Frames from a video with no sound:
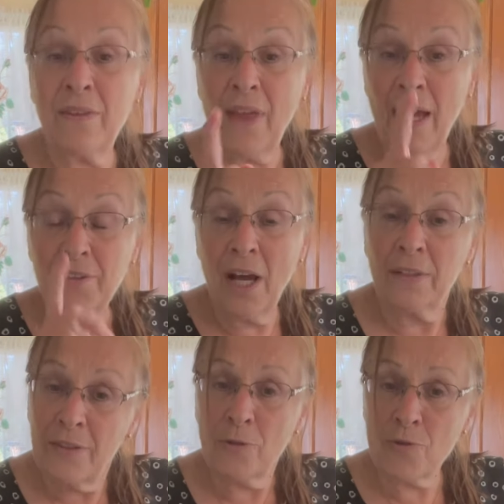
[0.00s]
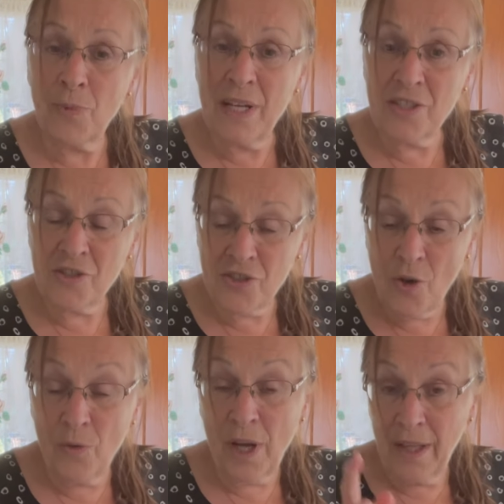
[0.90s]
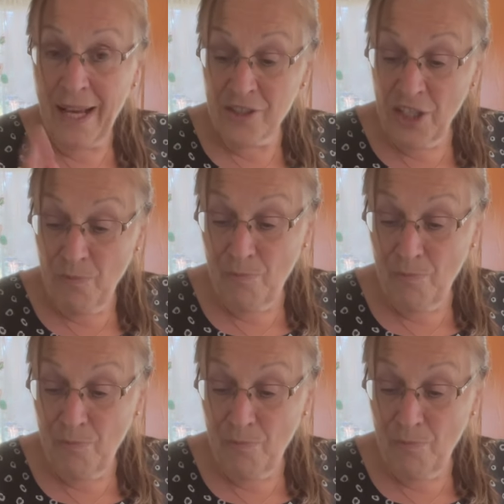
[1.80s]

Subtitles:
that, I'll let those raisins soak. I'll actually